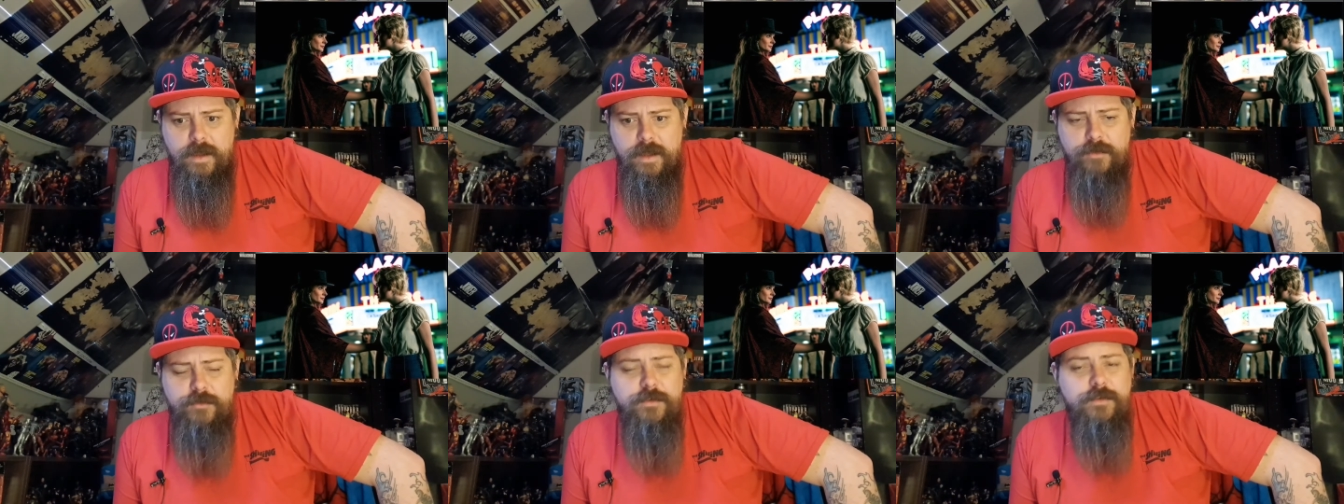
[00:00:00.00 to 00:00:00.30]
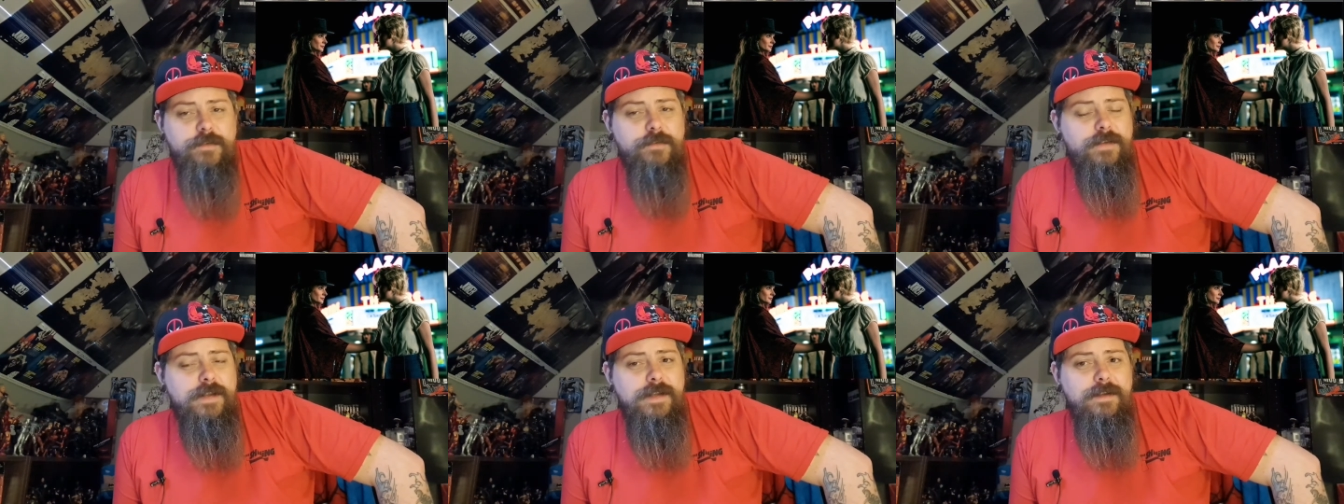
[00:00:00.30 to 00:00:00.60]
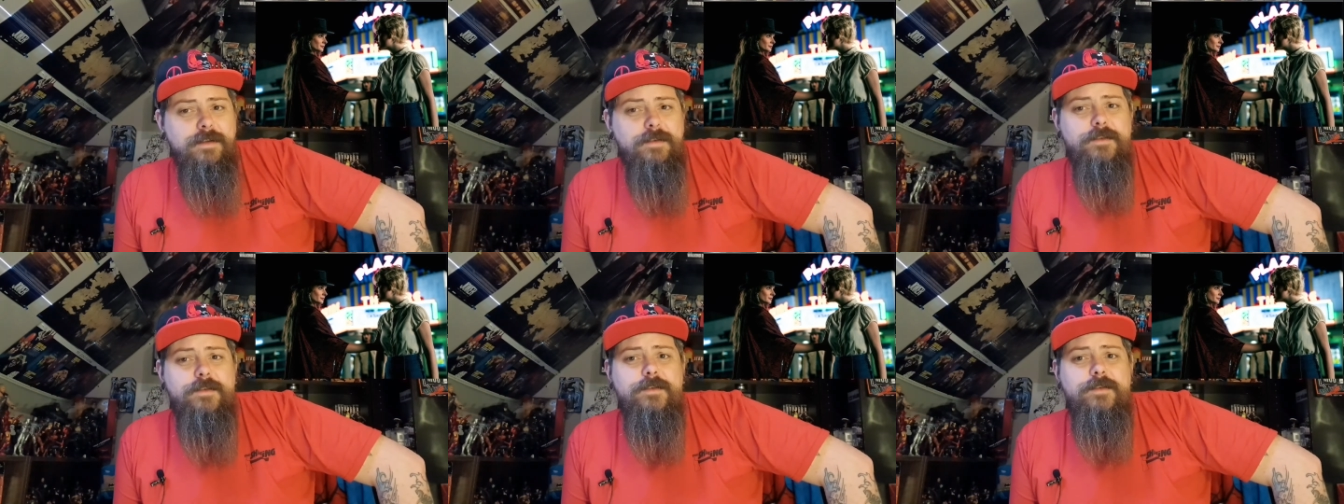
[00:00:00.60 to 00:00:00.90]
And she
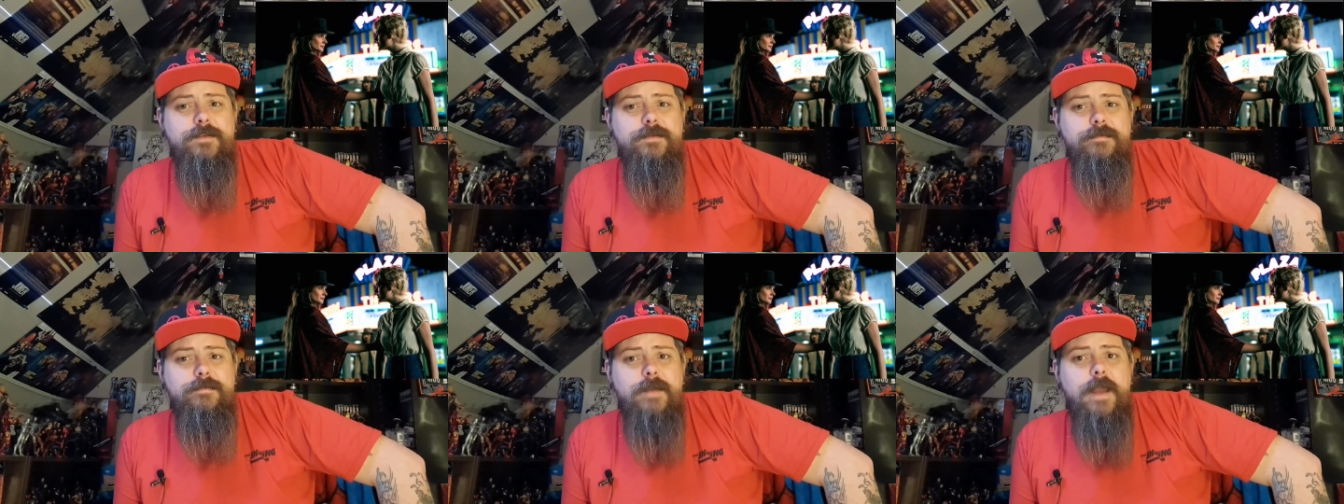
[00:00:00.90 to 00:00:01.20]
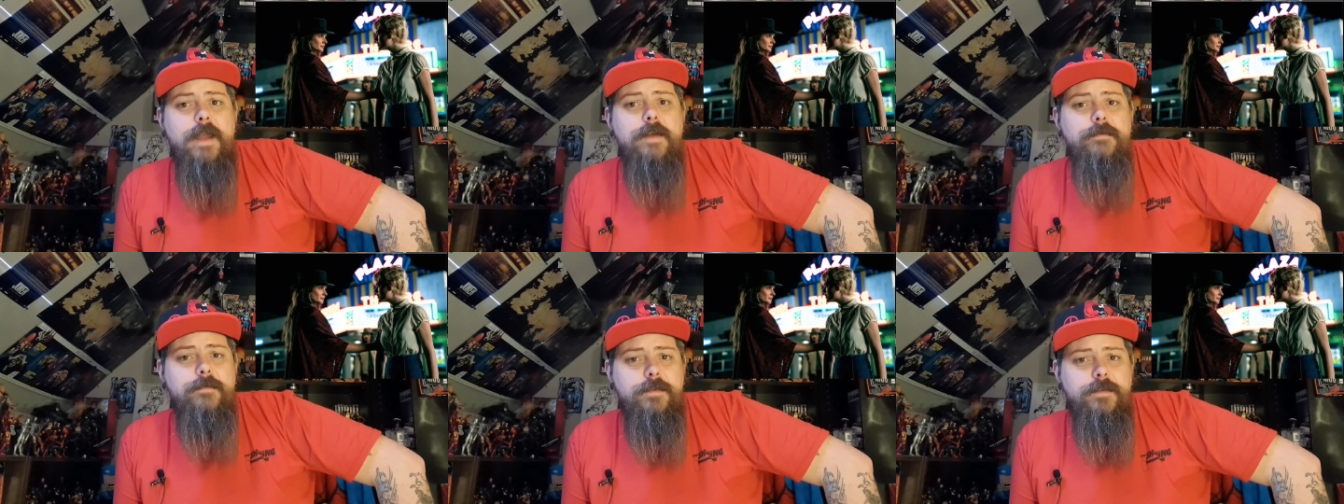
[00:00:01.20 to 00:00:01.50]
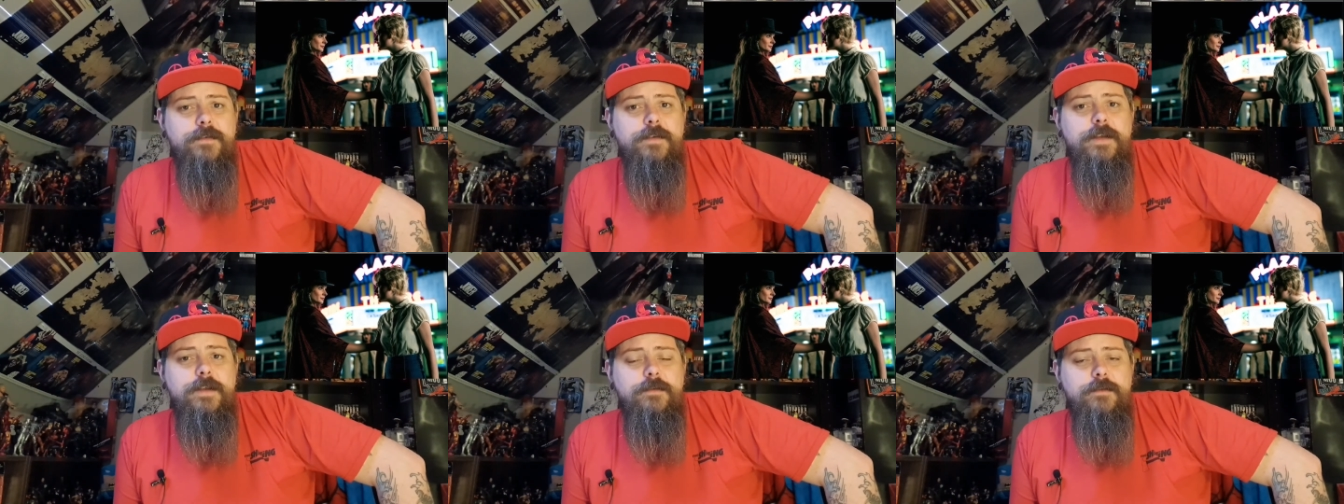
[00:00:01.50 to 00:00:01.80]
steals
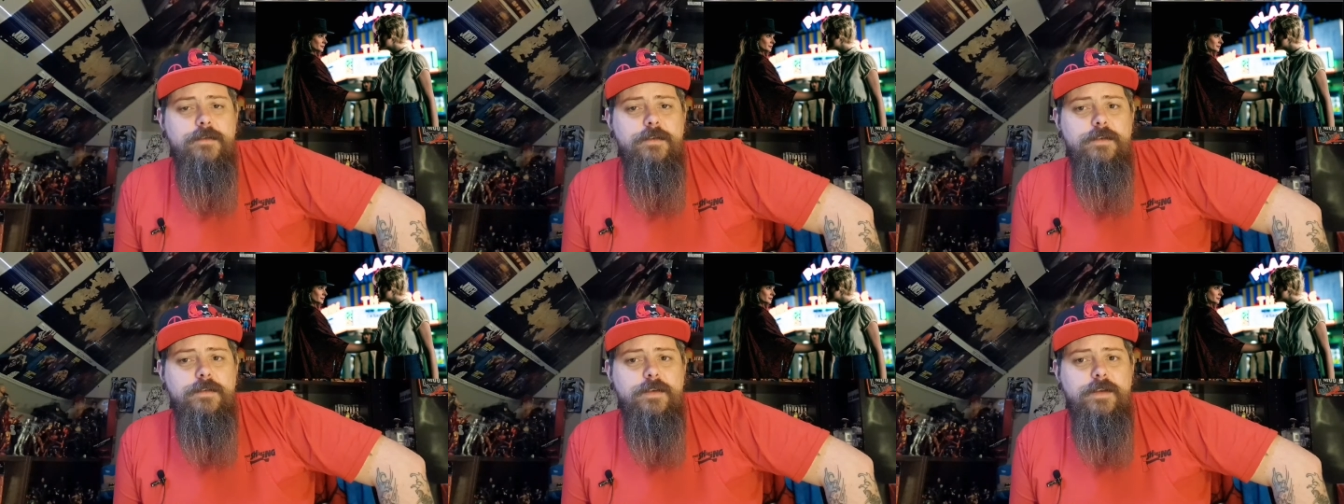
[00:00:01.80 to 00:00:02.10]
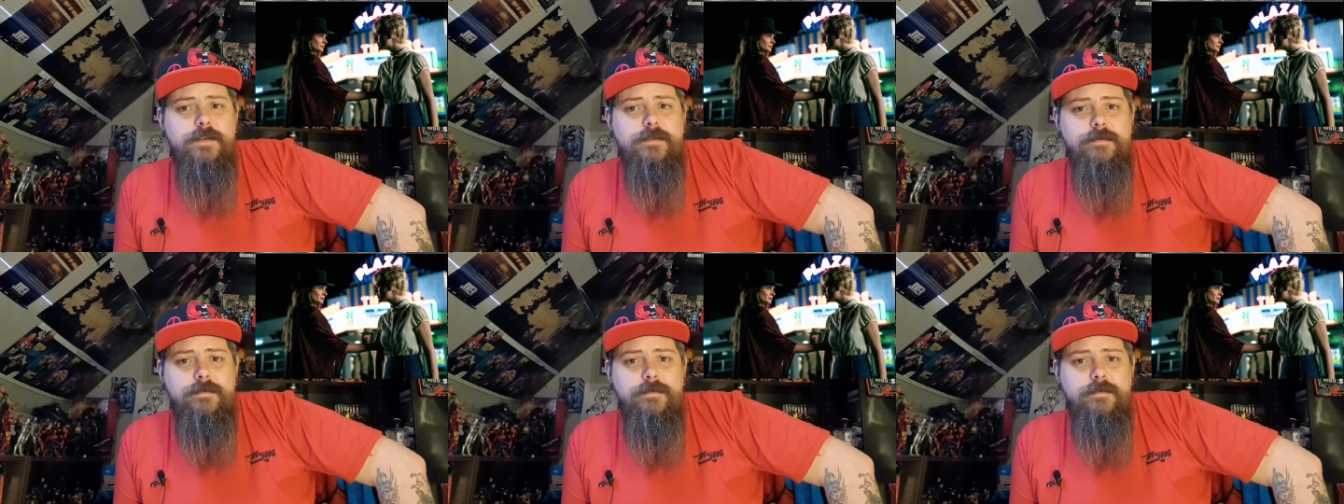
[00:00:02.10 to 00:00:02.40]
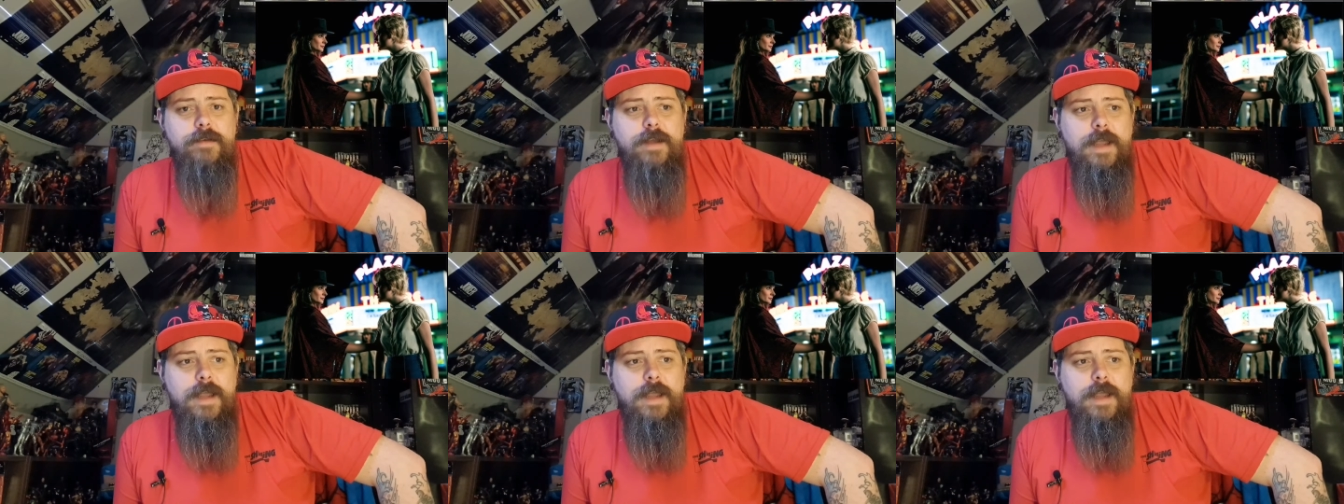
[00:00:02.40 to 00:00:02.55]
every scene she's in.